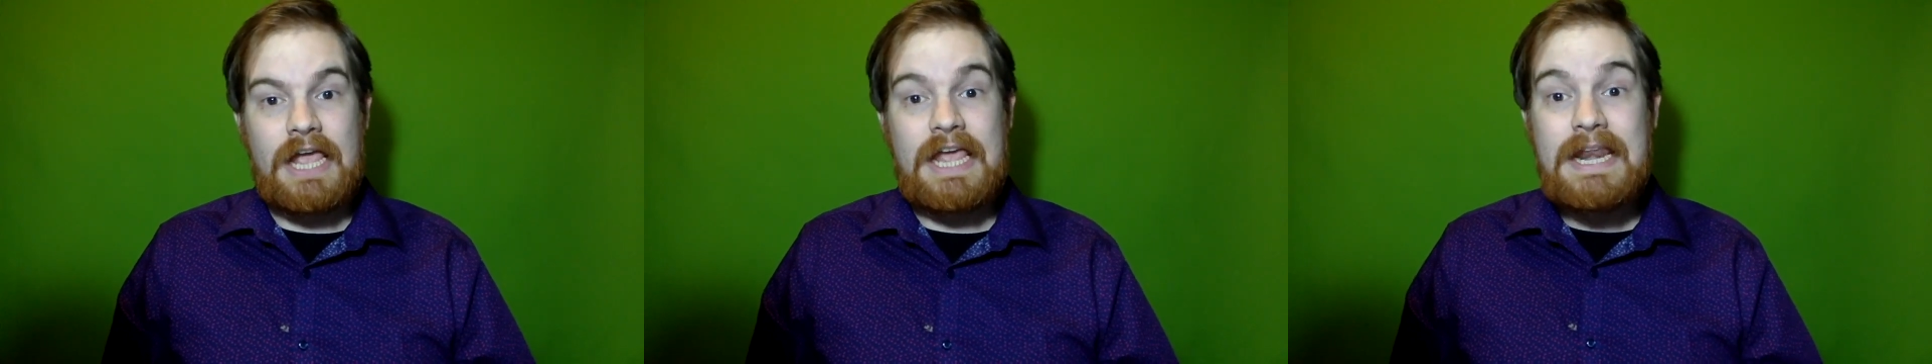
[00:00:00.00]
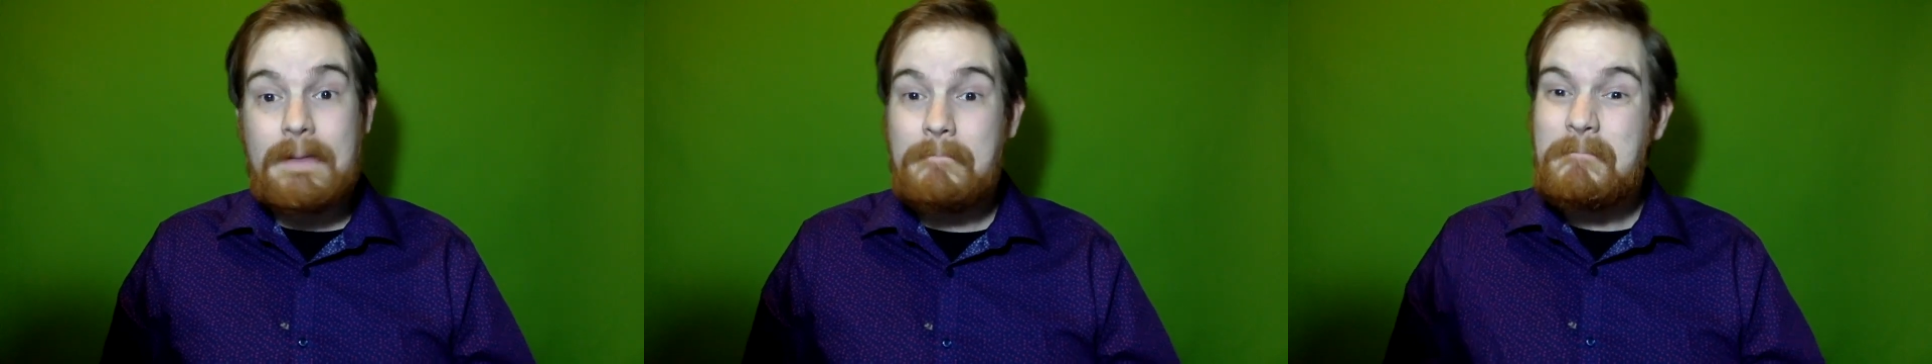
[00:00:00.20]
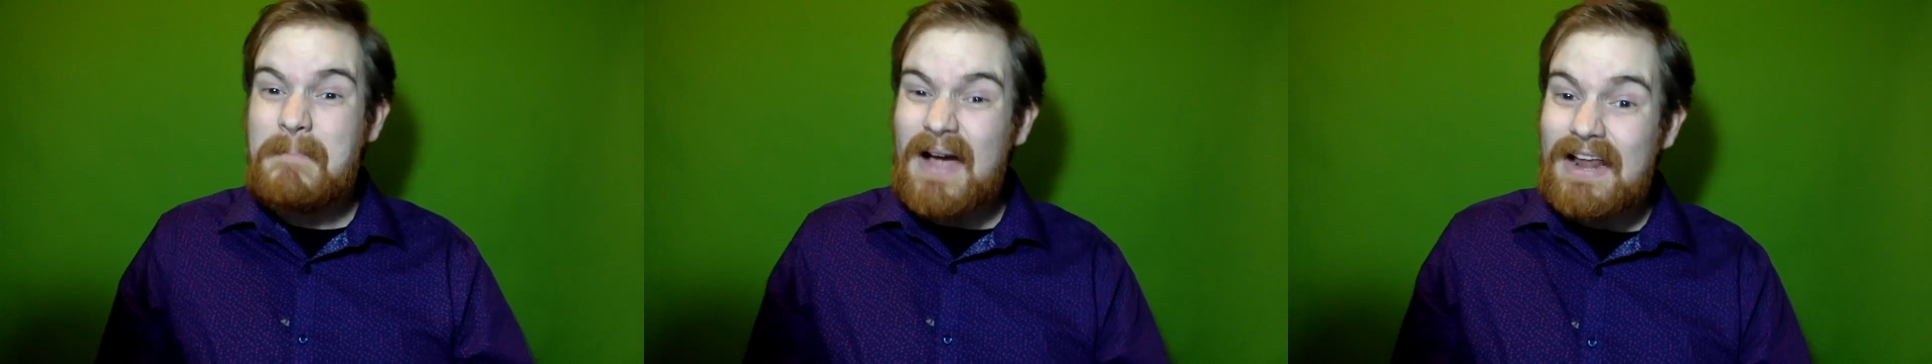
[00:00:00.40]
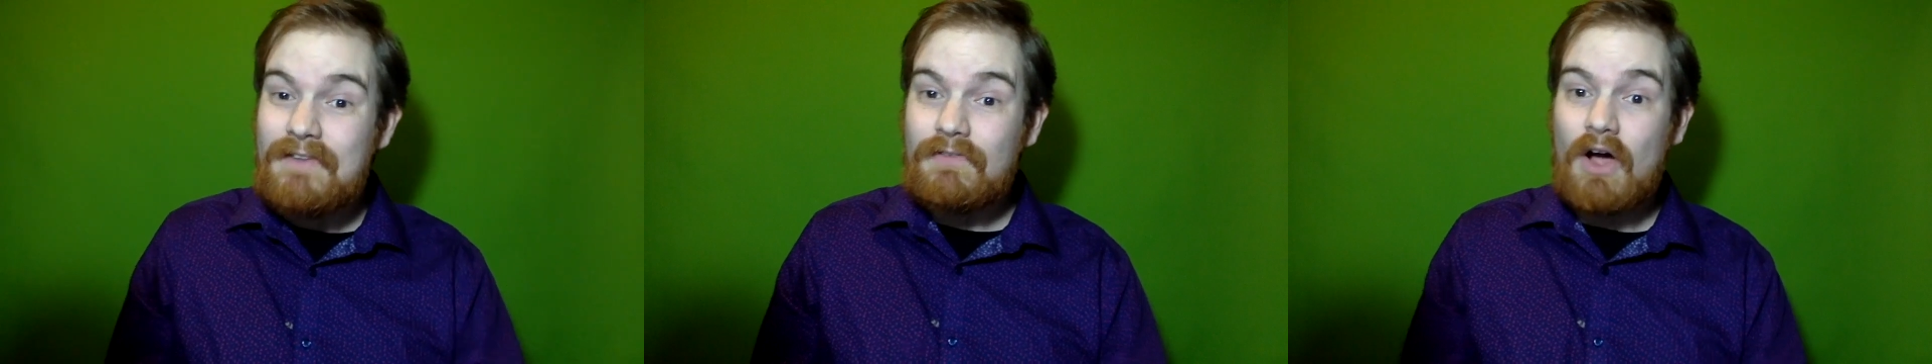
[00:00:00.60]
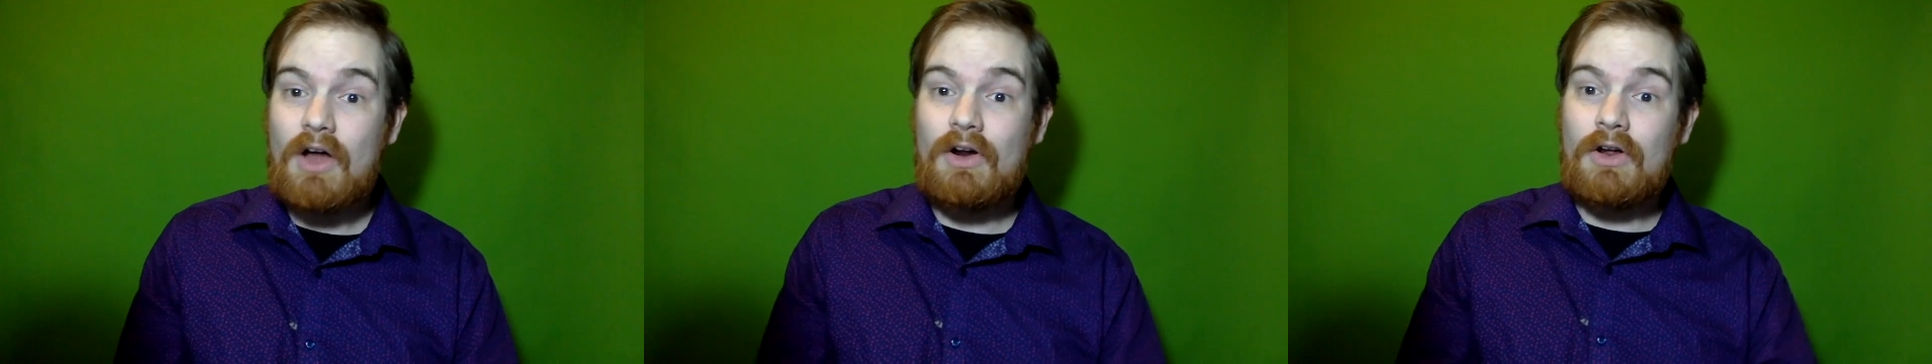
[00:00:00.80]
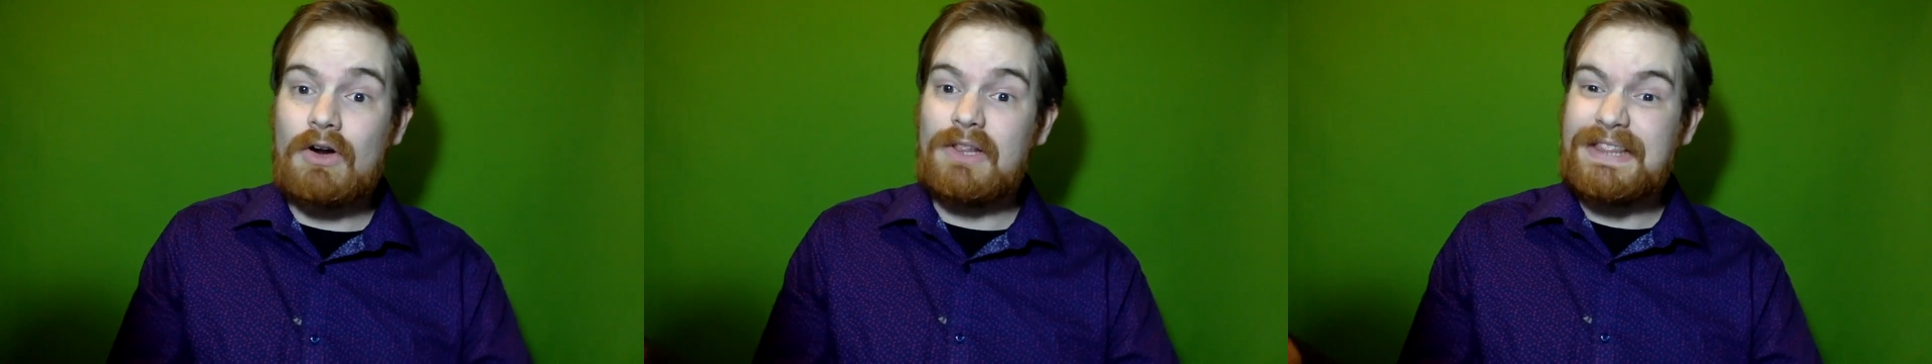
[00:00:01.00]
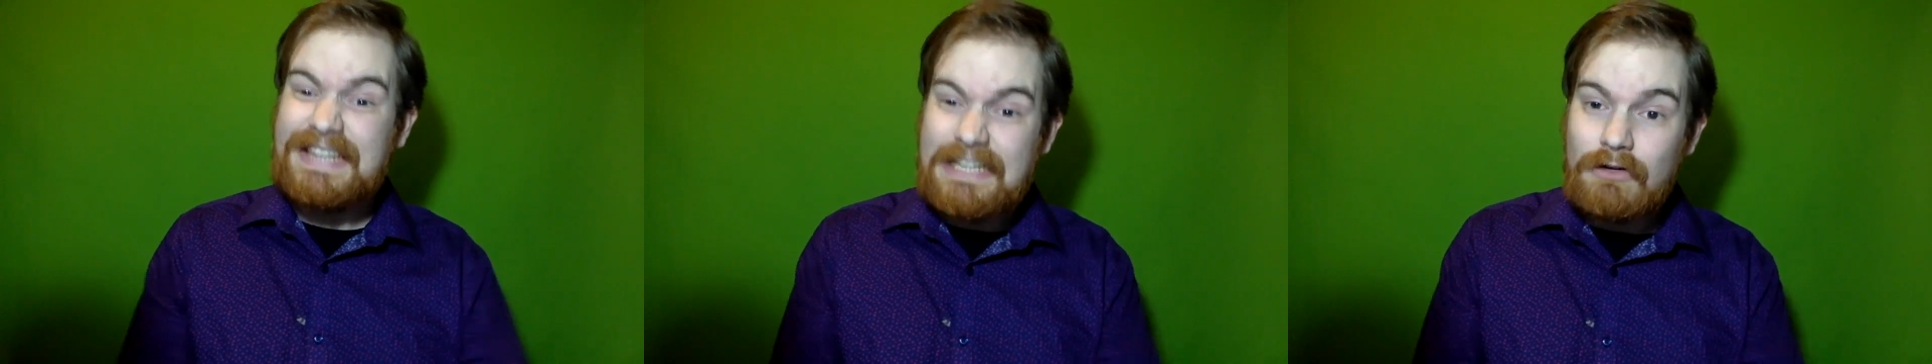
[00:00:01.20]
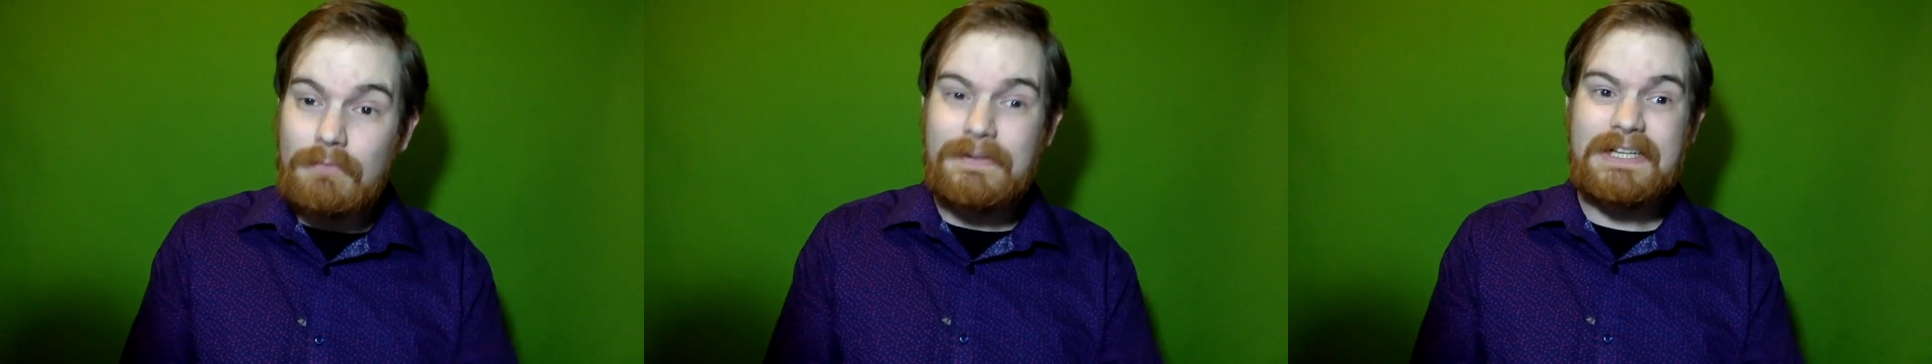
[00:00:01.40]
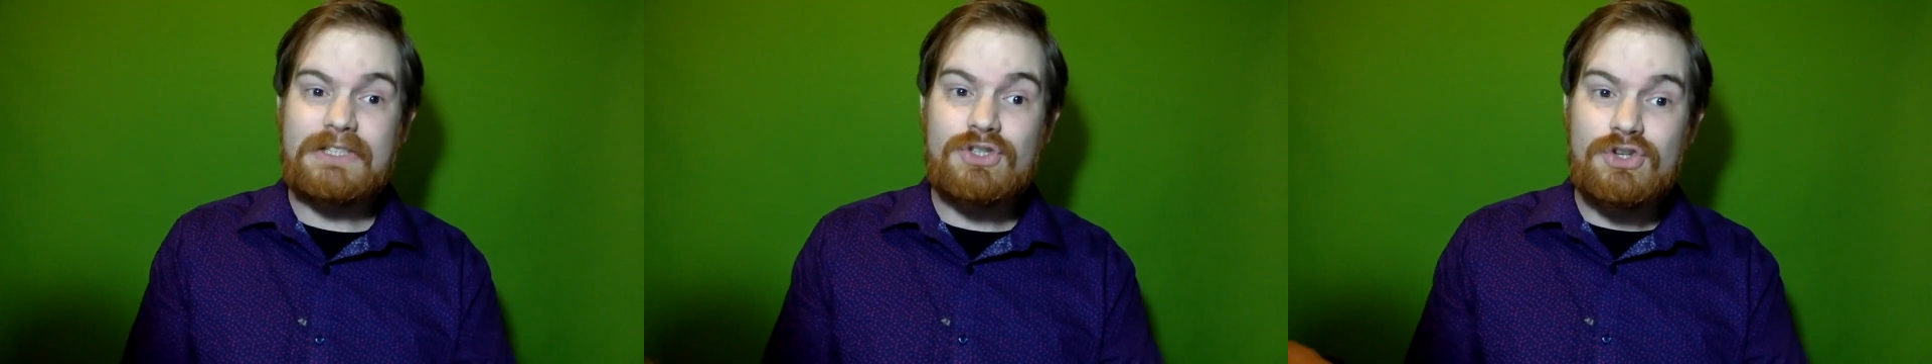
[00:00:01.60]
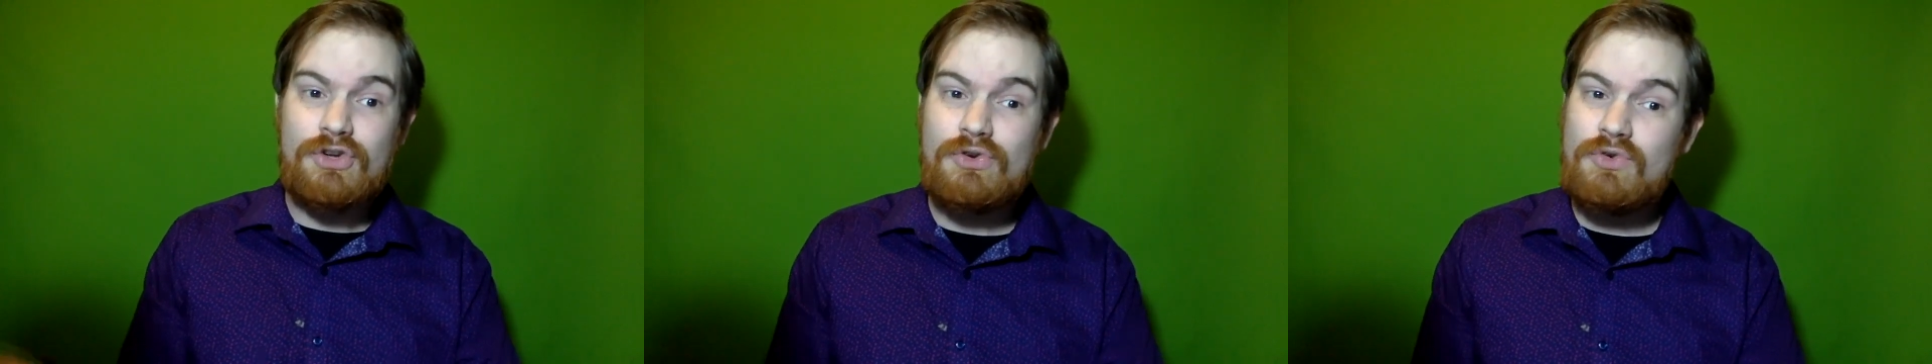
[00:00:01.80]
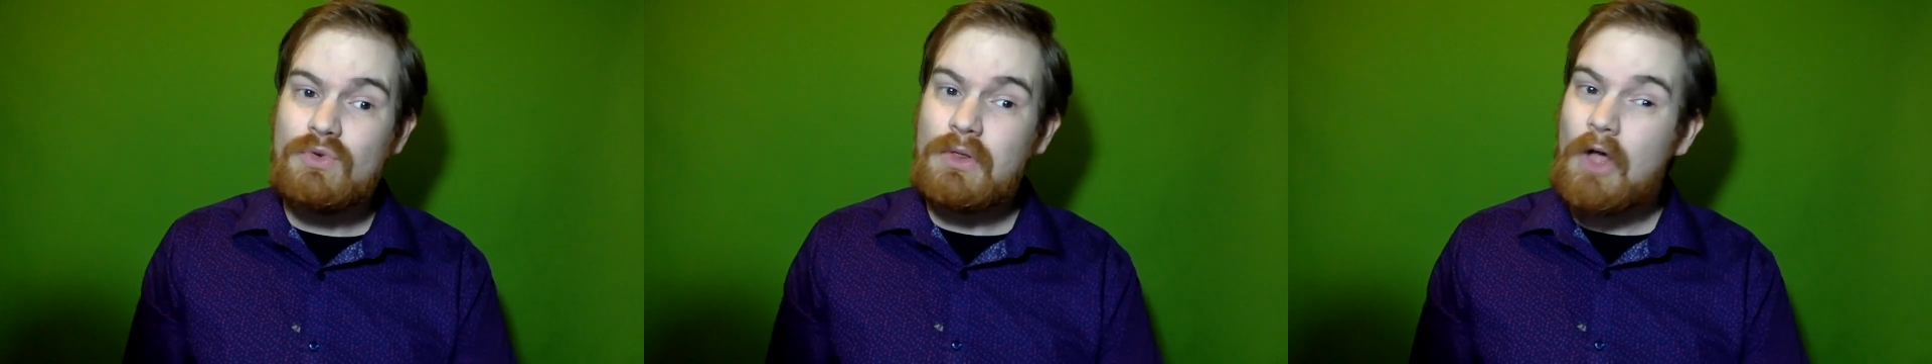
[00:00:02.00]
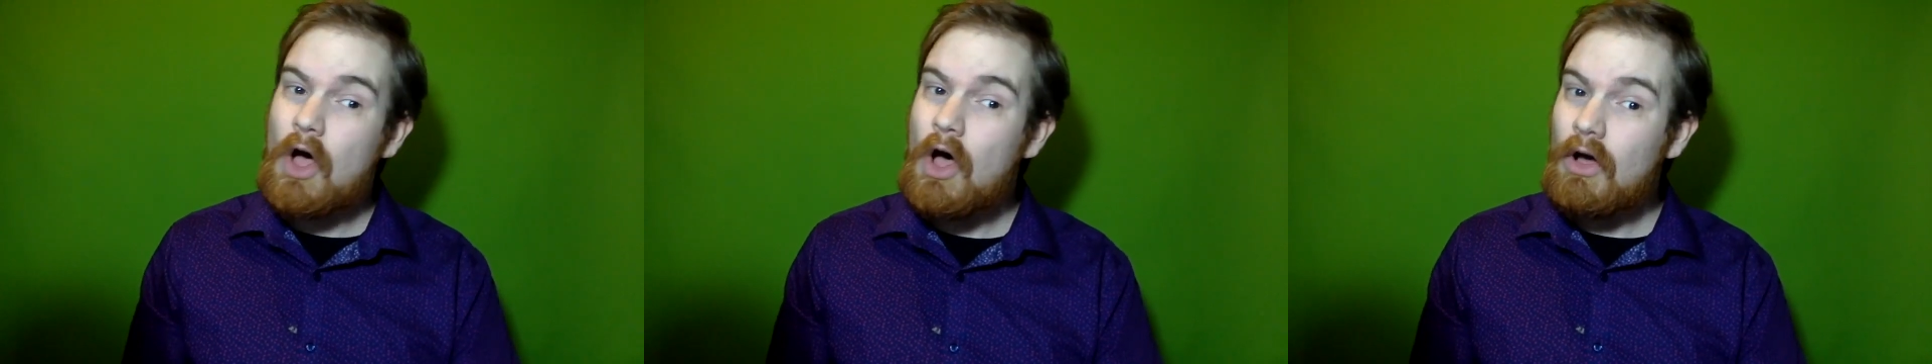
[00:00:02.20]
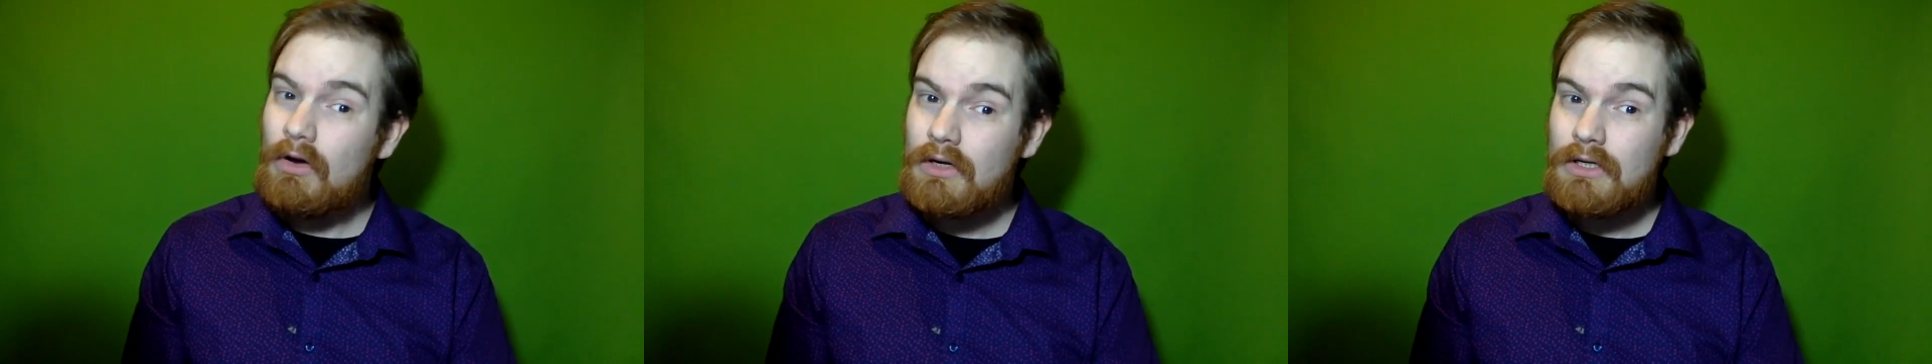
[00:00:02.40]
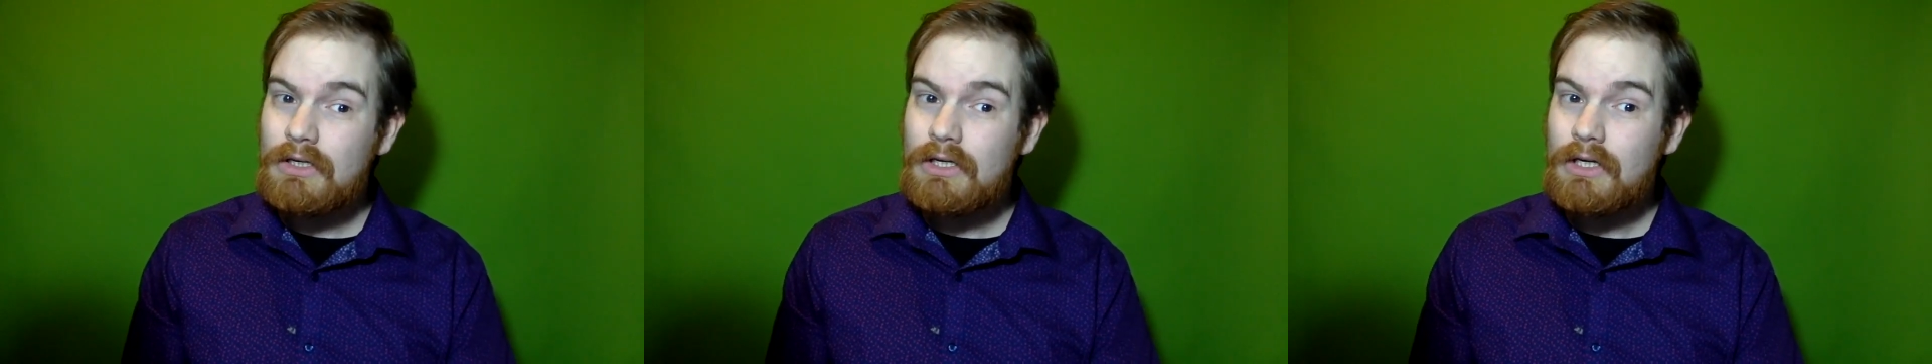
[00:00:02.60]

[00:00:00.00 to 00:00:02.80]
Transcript: and it might have gone on a little bit too long,